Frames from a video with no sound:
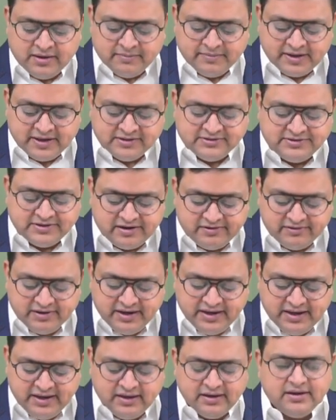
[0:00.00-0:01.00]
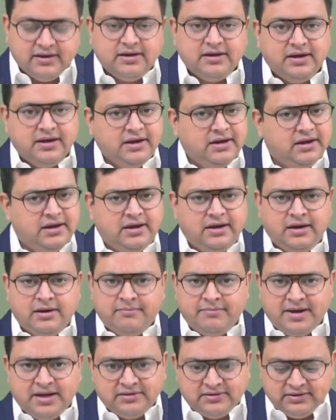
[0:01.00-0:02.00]
Because generally, in a
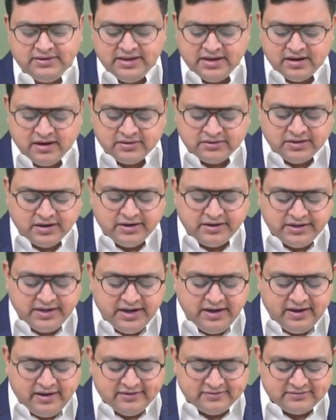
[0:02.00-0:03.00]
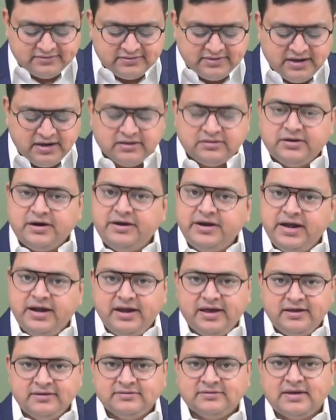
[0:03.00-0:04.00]
month, there are 30
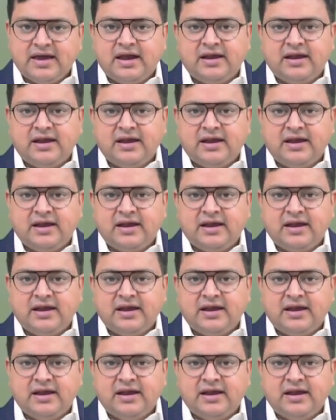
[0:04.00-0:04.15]
days.